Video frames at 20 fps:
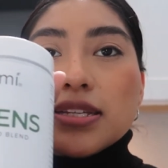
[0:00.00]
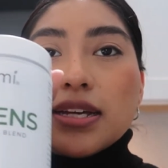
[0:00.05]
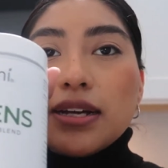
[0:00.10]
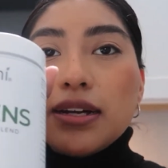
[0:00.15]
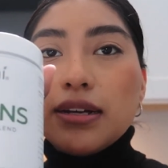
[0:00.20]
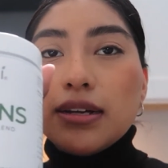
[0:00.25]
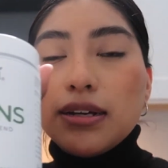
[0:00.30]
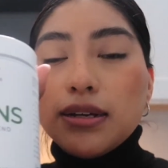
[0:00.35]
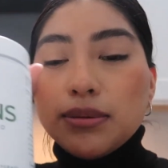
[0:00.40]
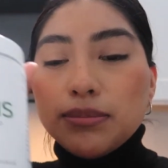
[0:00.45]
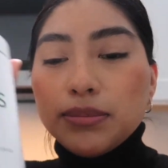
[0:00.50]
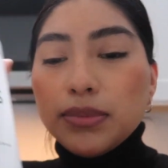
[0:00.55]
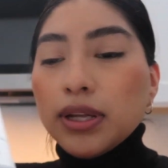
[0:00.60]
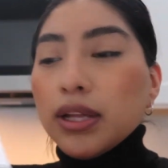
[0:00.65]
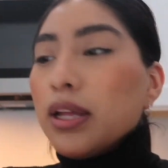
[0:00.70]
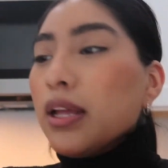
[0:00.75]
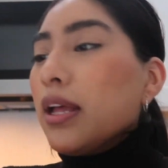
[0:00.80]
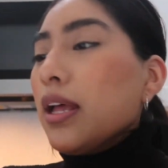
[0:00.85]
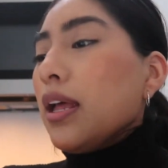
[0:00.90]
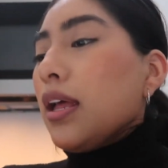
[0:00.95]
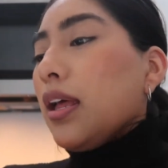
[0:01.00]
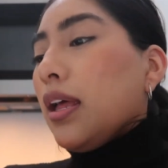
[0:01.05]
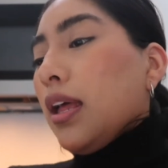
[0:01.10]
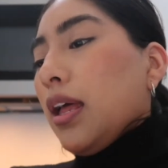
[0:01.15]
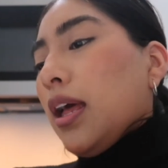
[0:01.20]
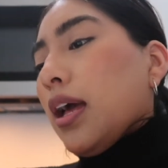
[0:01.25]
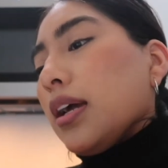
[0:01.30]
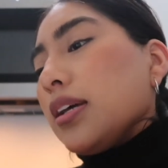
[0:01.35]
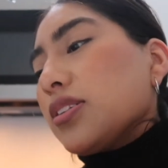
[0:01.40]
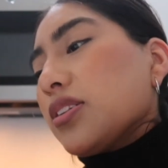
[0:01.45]
I
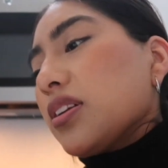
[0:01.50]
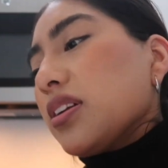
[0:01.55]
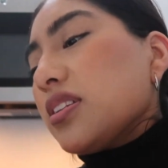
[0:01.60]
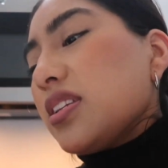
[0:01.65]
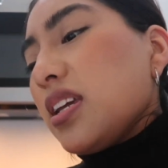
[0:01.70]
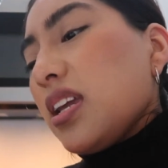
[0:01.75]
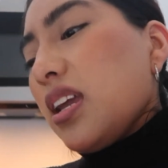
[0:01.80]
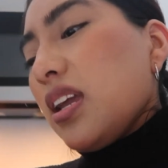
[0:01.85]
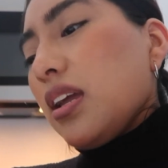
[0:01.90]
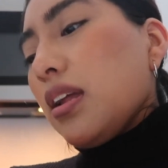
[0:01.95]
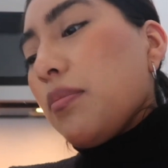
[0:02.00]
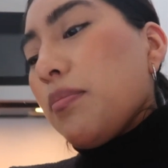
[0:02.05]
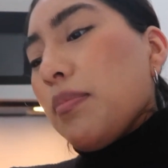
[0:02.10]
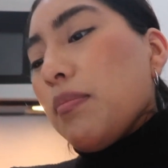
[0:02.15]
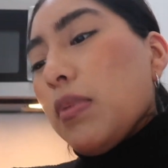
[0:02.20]
started taking it